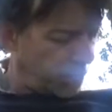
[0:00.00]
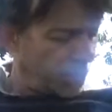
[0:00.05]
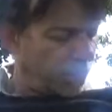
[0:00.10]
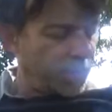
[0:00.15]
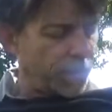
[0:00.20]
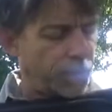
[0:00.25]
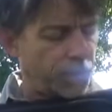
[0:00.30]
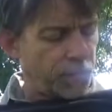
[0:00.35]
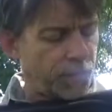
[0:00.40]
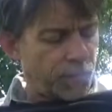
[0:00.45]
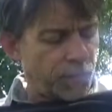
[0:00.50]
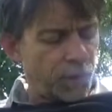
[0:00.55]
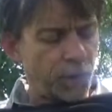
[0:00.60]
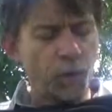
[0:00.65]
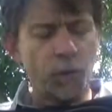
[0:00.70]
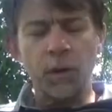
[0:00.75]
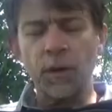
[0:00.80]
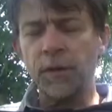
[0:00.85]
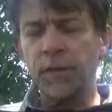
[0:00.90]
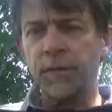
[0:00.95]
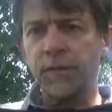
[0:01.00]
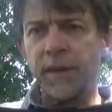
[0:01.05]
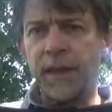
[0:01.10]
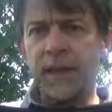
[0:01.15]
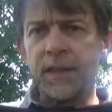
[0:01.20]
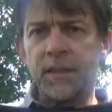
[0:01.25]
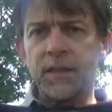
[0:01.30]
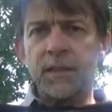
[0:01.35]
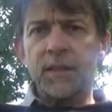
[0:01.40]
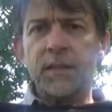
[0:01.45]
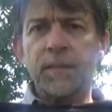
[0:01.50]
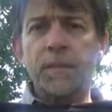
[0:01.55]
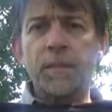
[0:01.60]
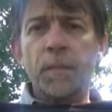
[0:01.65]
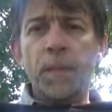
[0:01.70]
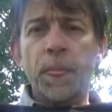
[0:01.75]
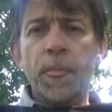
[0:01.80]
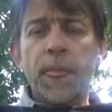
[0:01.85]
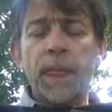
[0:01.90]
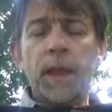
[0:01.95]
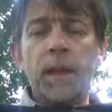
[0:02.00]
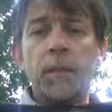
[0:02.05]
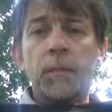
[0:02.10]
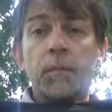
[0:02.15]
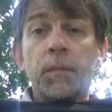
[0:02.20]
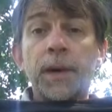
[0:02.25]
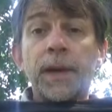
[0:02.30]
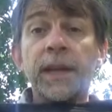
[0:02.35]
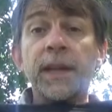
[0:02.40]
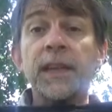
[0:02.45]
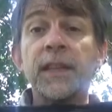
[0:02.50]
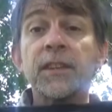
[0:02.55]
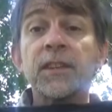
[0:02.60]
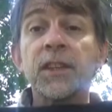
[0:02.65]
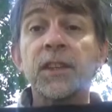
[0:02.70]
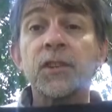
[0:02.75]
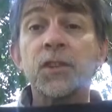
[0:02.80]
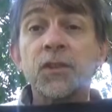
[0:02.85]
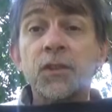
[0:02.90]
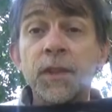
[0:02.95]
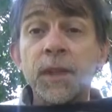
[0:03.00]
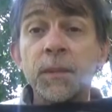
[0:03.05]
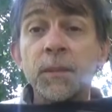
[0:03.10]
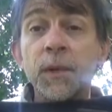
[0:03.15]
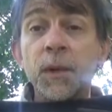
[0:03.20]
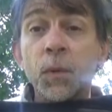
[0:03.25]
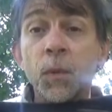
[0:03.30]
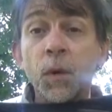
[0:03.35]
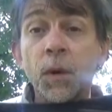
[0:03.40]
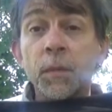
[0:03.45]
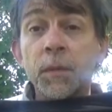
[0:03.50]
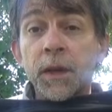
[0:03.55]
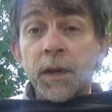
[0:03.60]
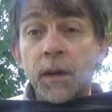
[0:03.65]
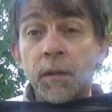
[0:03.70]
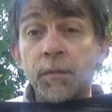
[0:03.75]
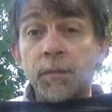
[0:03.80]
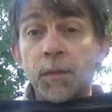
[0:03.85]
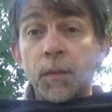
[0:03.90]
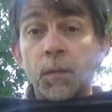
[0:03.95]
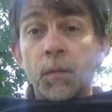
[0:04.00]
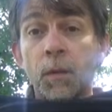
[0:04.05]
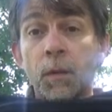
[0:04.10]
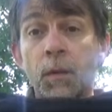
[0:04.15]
from the North Face, but it's extremely warm and comfortable.